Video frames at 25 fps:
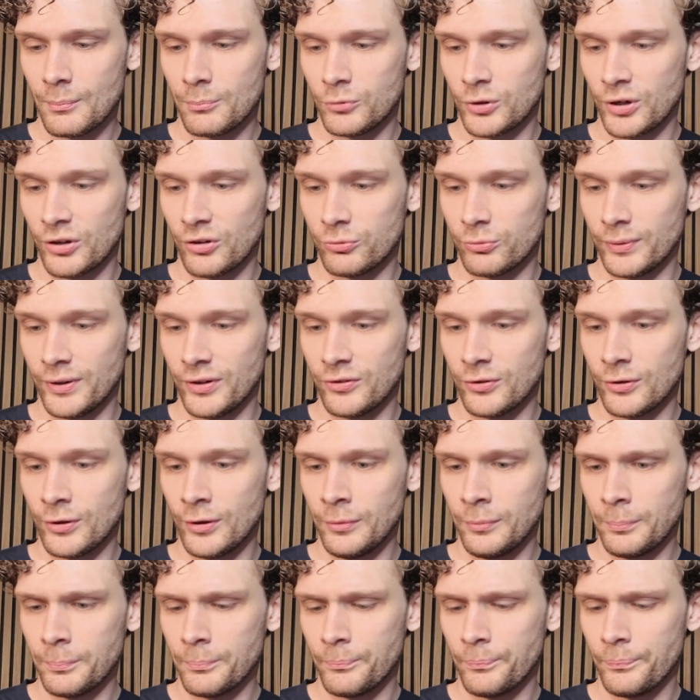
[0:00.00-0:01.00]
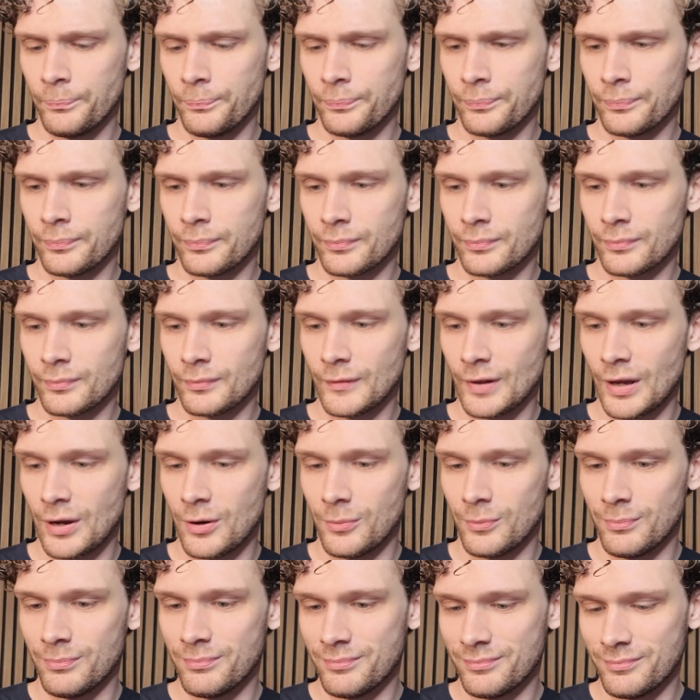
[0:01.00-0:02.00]
press return.
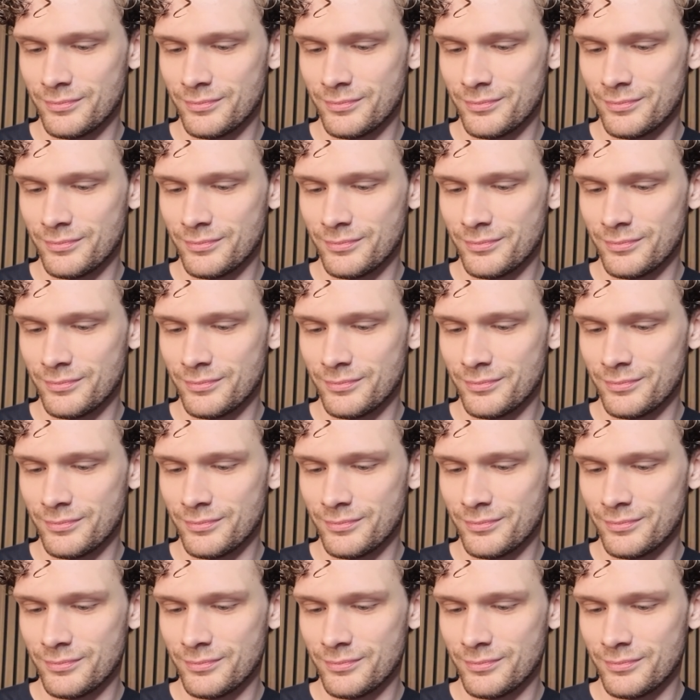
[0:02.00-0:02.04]
Oh,